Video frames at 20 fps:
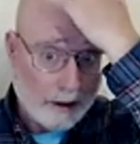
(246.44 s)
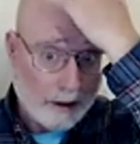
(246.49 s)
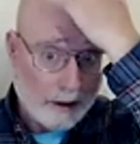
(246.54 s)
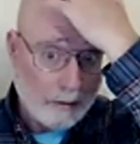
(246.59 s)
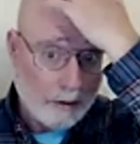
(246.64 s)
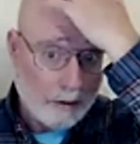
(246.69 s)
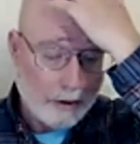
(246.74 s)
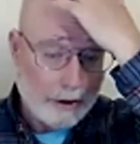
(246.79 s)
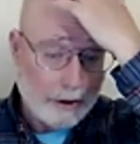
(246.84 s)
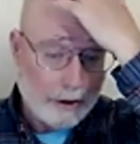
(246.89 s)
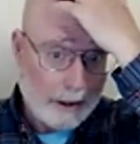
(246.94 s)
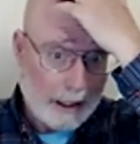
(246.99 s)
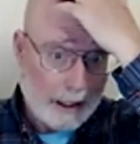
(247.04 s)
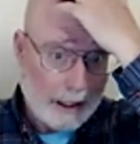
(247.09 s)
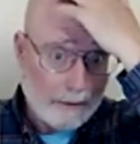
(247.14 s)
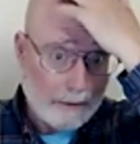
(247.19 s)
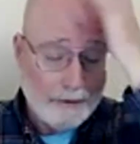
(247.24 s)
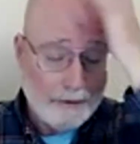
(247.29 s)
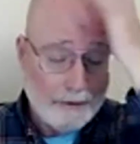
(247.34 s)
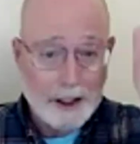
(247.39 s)

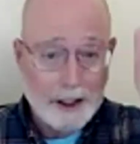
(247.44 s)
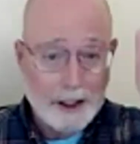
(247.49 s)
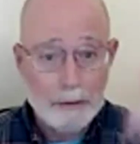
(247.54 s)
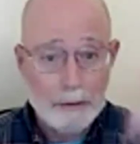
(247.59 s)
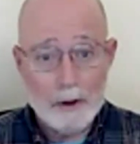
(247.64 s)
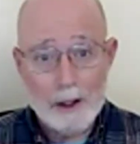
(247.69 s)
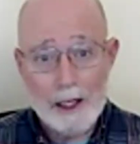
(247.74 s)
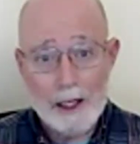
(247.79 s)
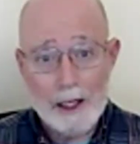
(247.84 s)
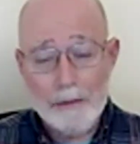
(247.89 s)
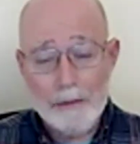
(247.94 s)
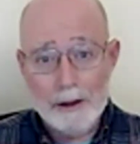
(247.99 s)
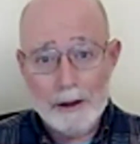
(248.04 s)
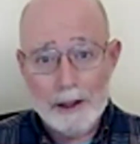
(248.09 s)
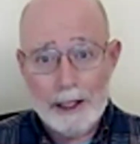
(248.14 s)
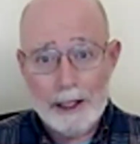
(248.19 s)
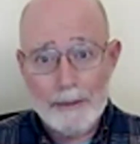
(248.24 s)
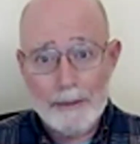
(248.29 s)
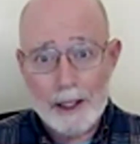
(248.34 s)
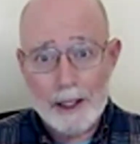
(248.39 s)
have available on my
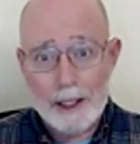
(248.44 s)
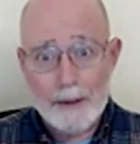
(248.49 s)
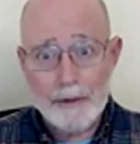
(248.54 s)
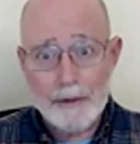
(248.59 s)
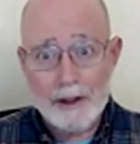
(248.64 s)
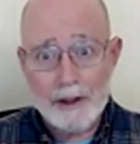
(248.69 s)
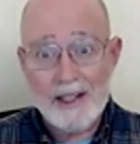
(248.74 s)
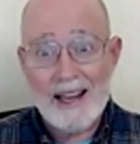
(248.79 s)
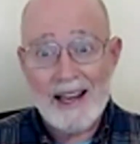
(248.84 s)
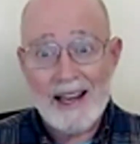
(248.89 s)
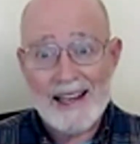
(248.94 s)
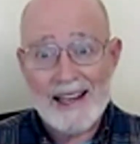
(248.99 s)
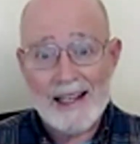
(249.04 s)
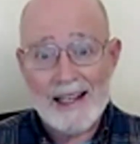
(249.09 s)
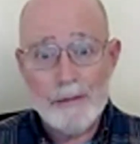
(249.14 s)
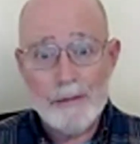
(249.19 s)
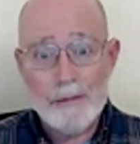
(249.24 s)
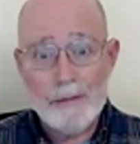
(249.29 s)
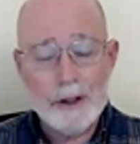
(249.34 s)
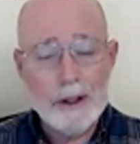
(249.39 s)
laptop, the
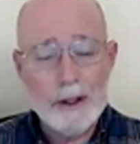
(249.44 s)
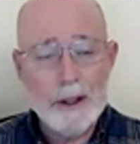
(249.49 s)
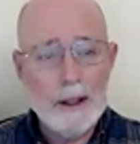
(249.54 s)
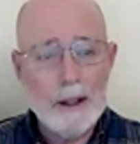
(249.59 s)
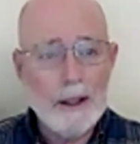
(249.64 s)
tabs.